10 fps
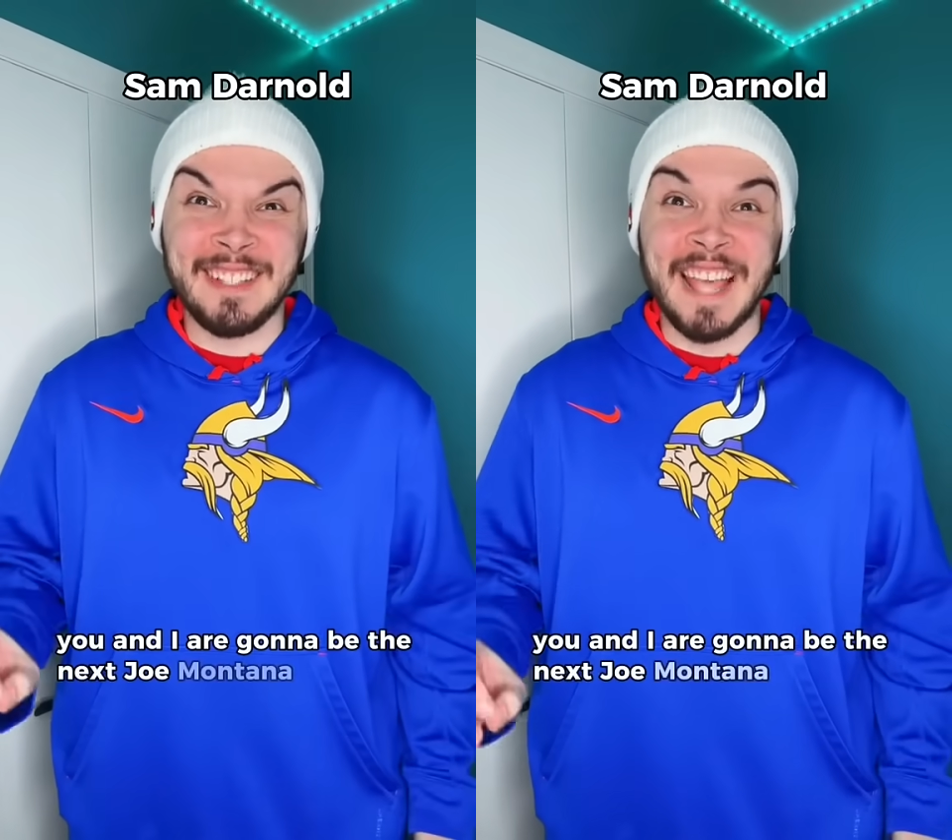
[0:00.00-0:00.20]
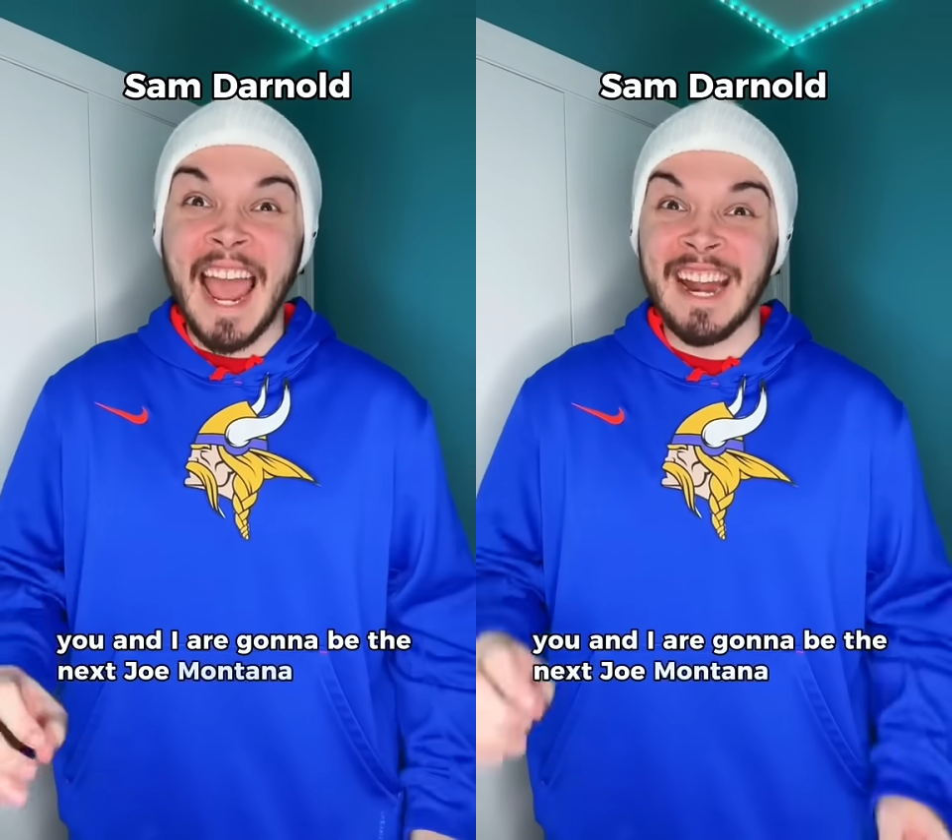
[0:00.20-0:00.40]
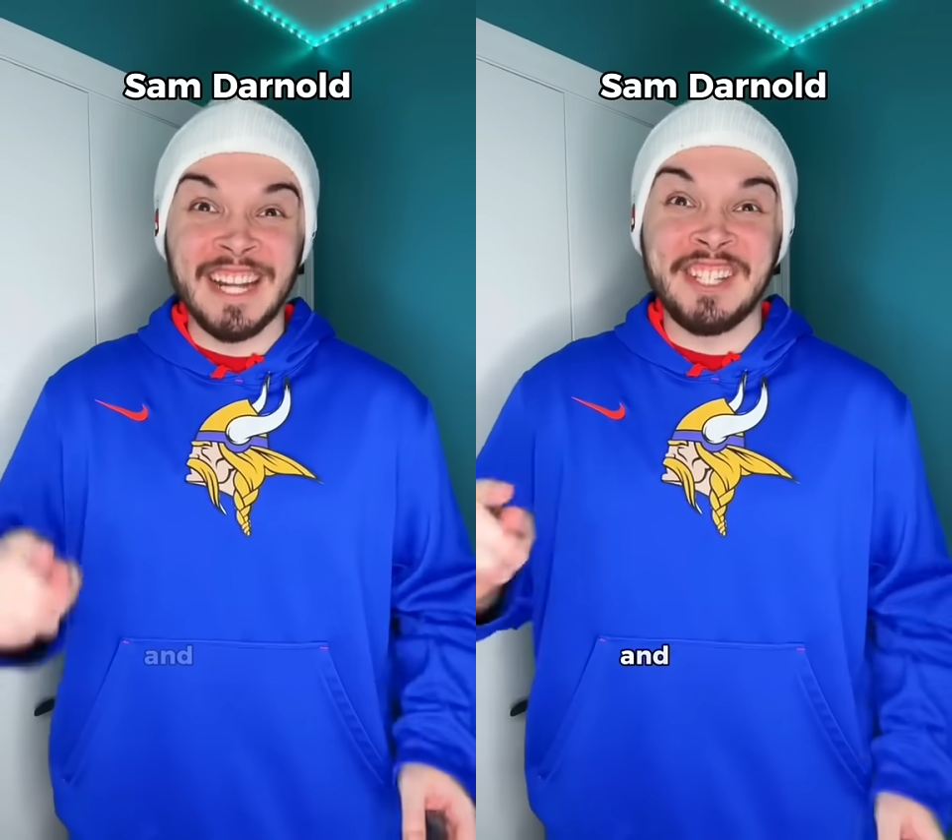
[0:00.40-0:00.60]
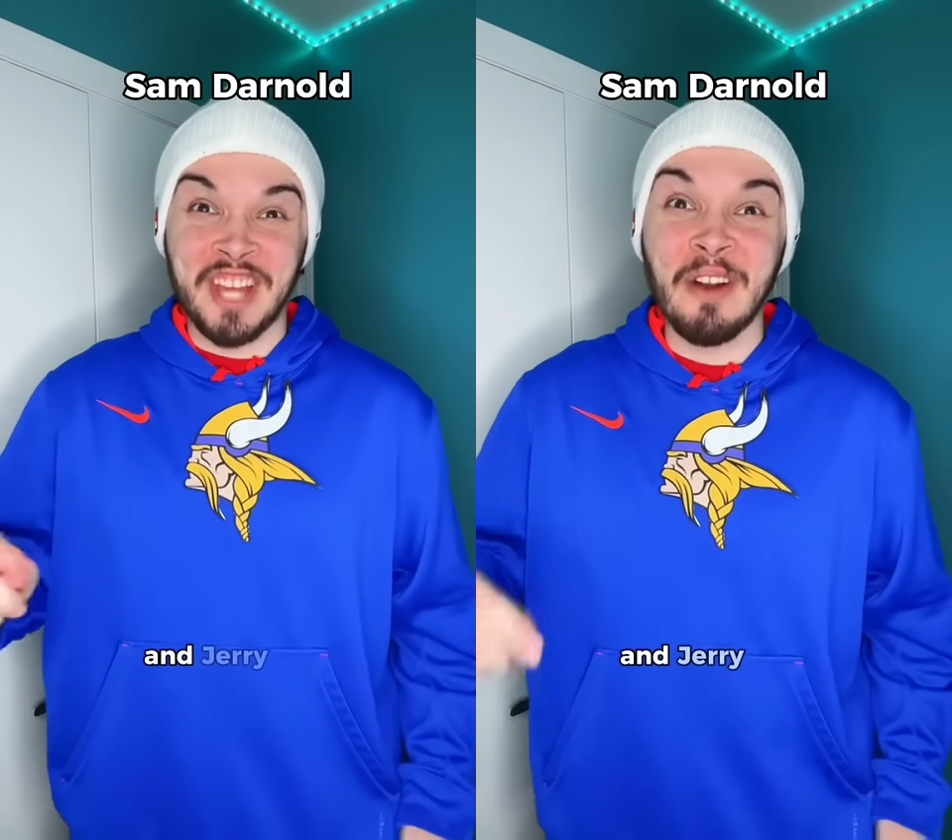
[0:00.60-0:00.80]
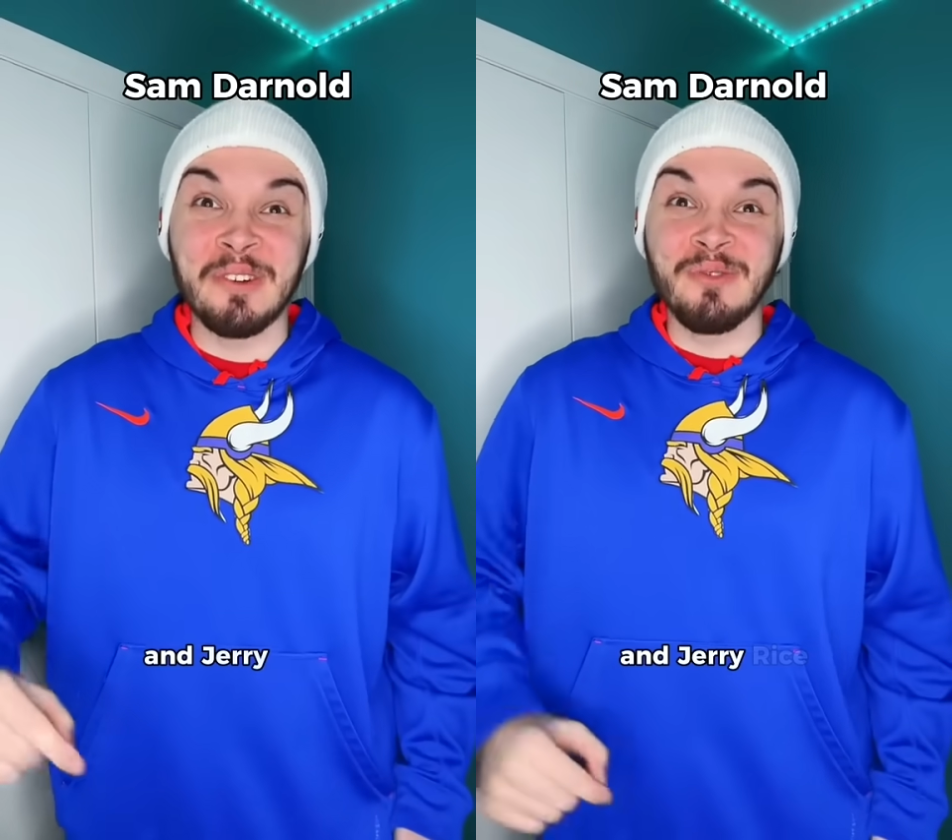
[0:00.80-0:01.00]
and Jerry
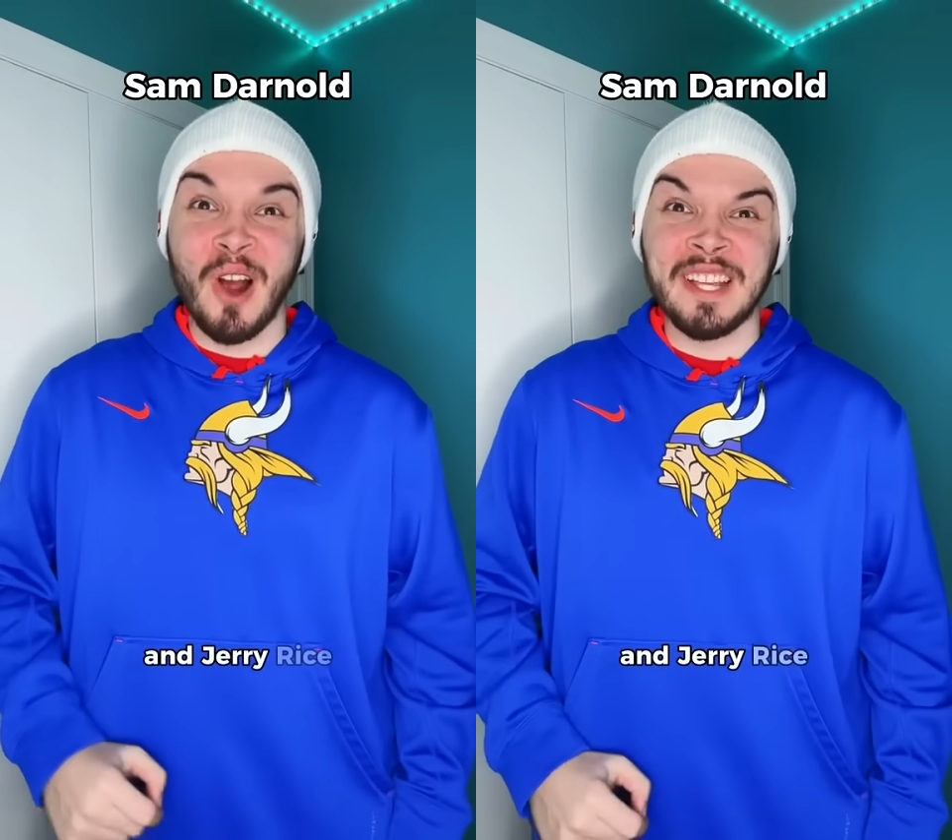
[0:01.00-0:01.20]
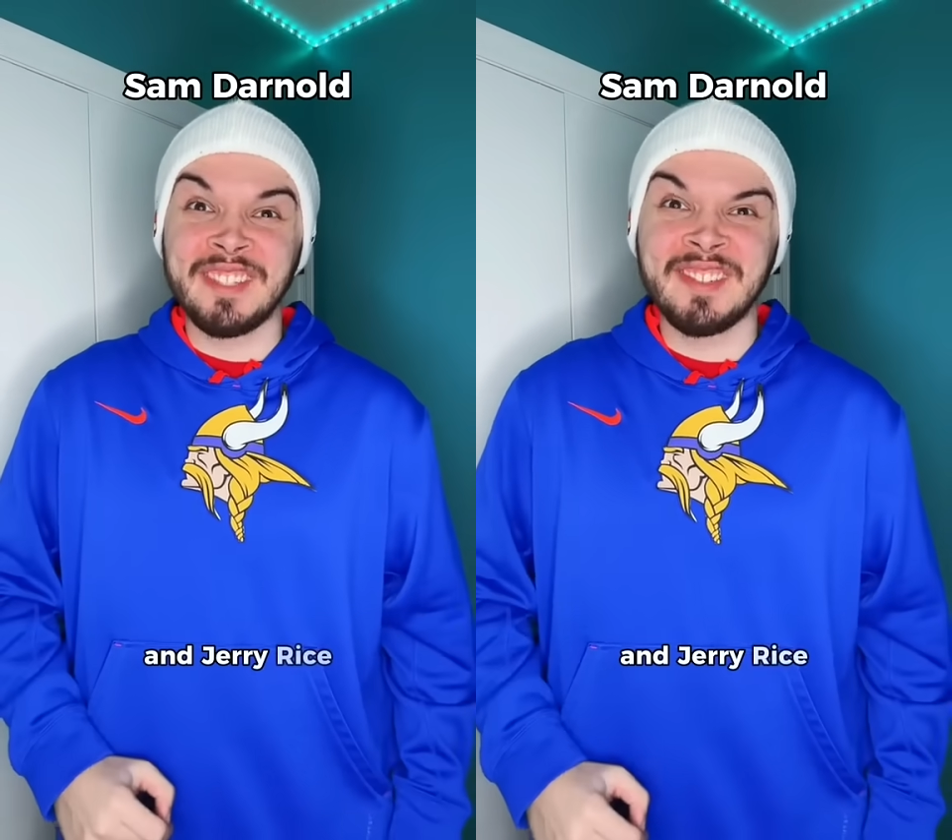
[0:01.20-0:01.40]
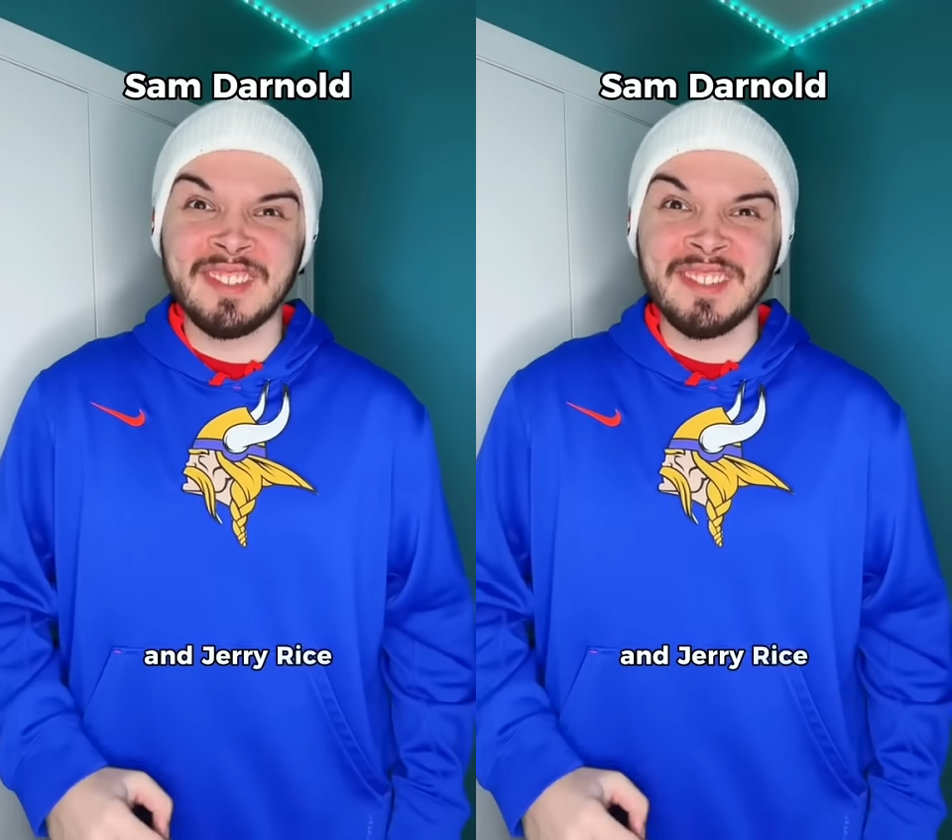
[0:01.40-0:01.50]
Rice.